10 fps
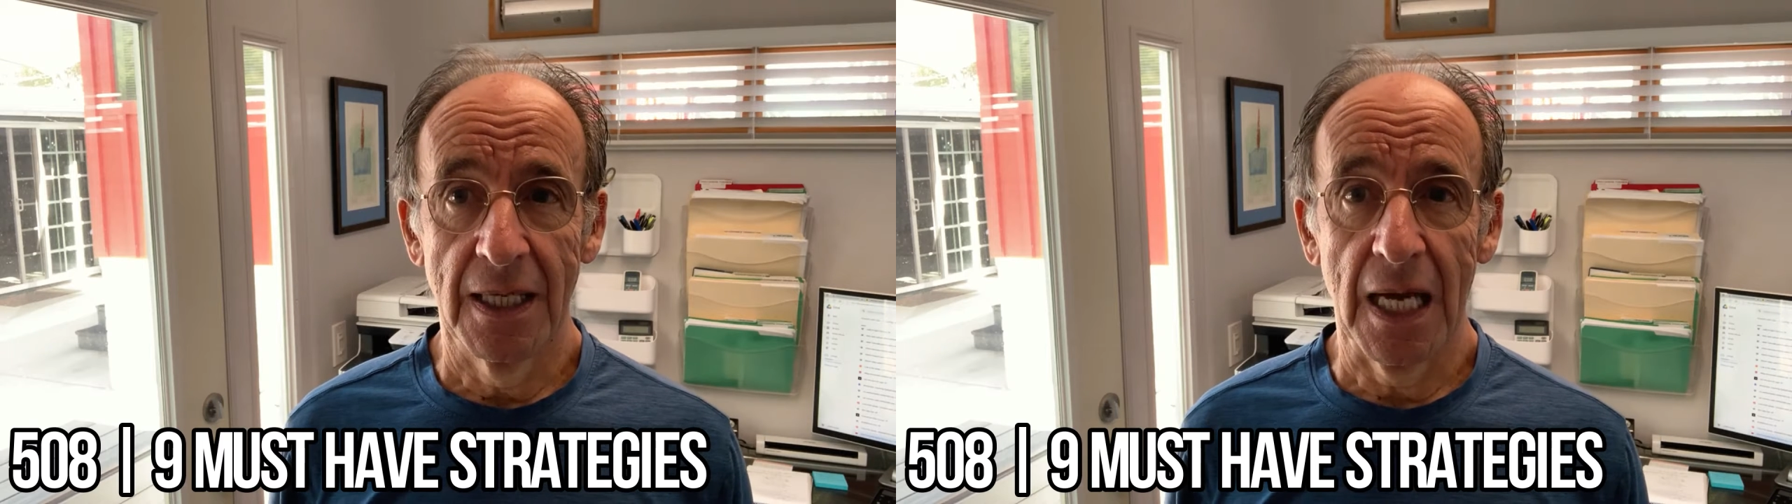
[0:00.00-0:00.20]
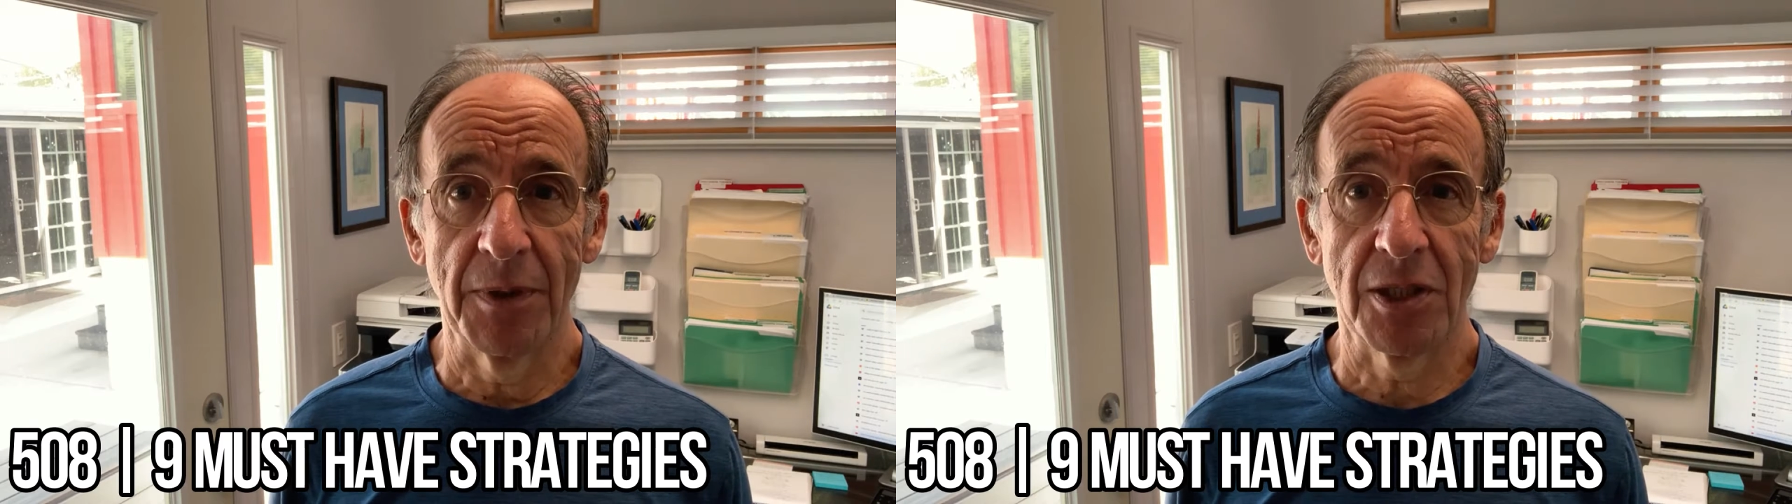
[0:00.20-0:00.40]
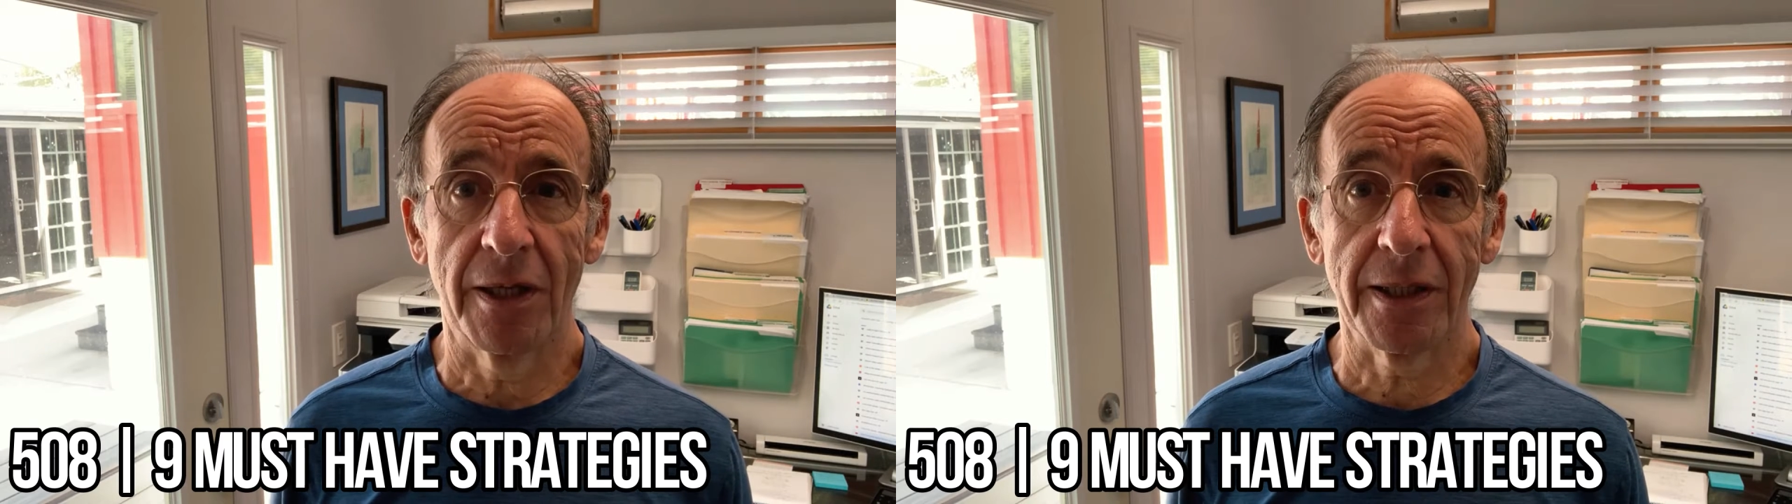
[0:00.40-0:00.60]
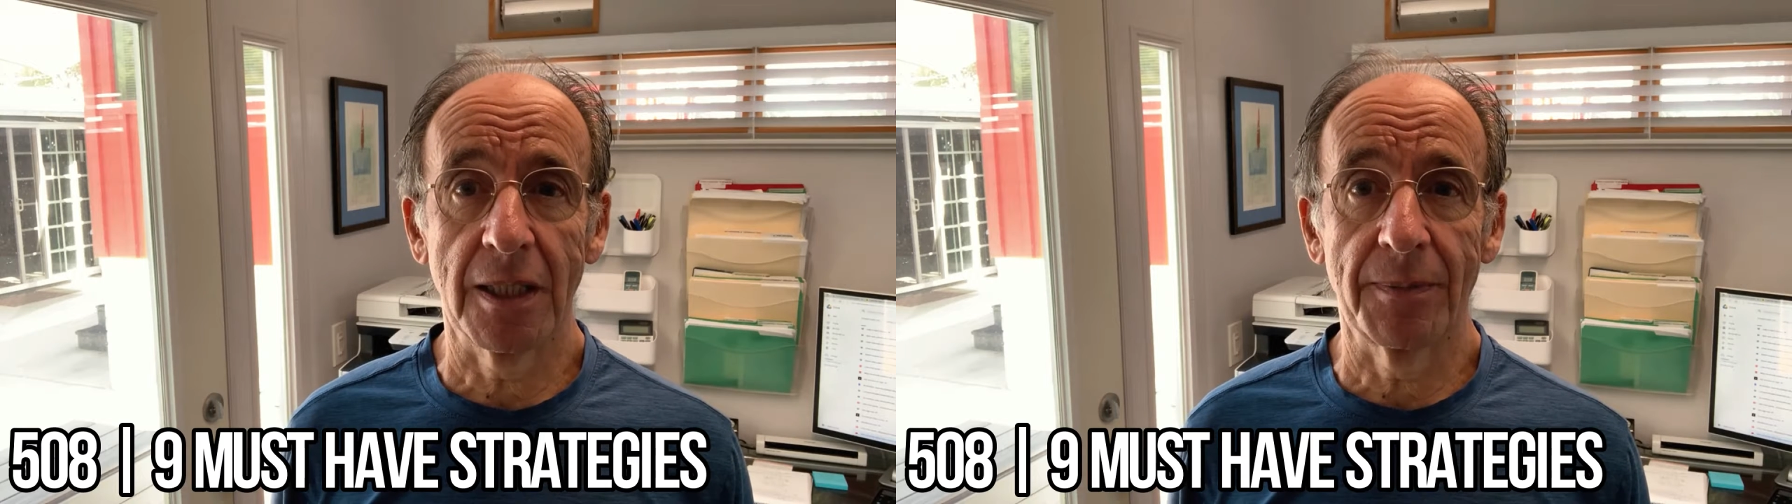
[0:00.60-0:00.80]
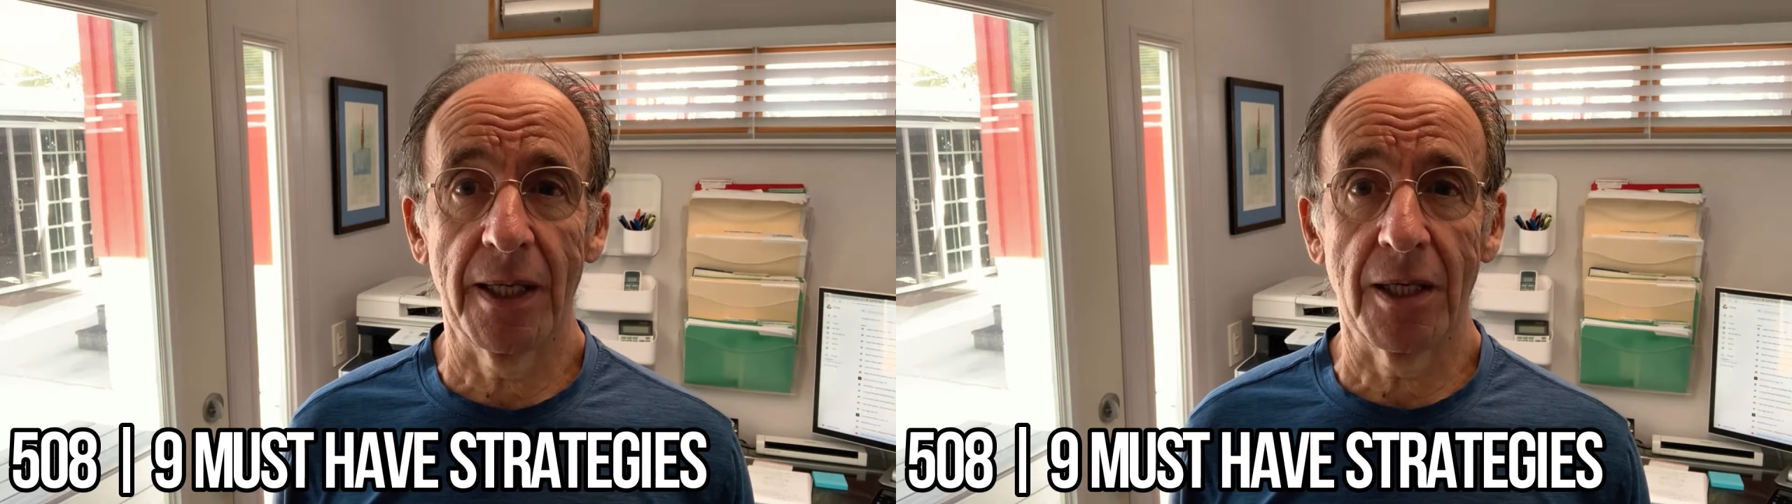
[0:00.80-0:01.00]
I'll be
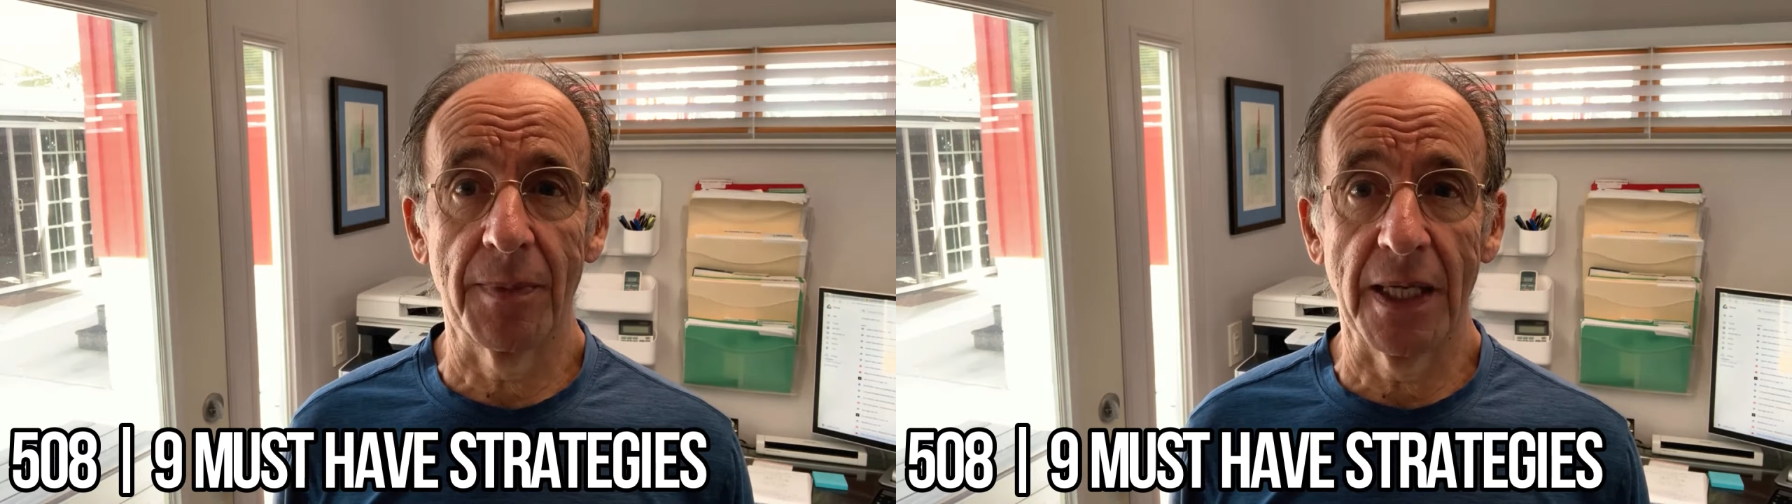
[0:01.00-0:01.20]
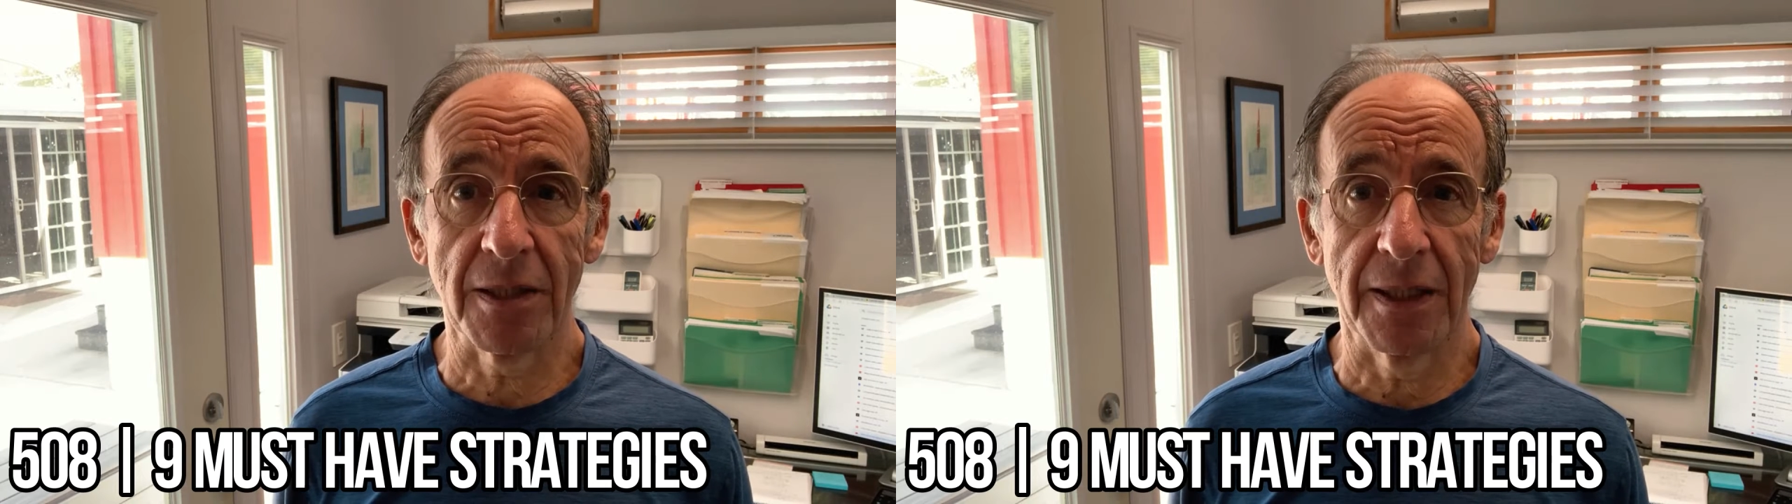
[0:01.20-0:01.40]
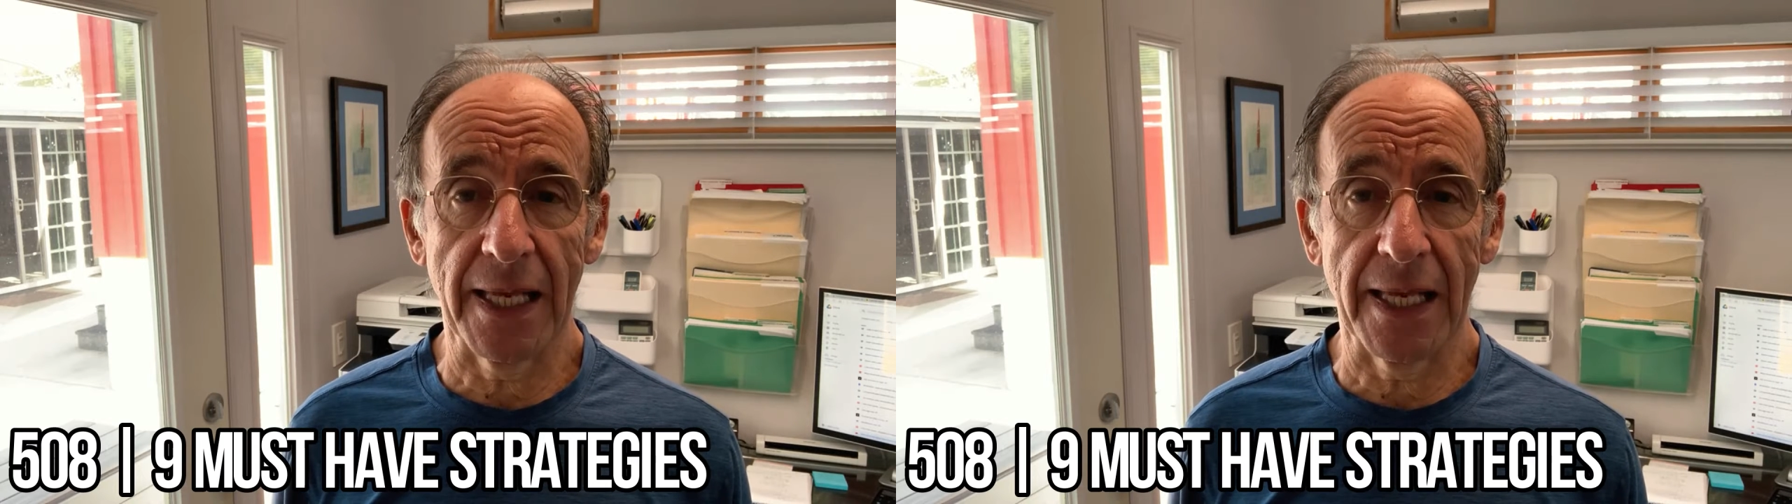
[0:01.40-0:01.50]
talking about our mental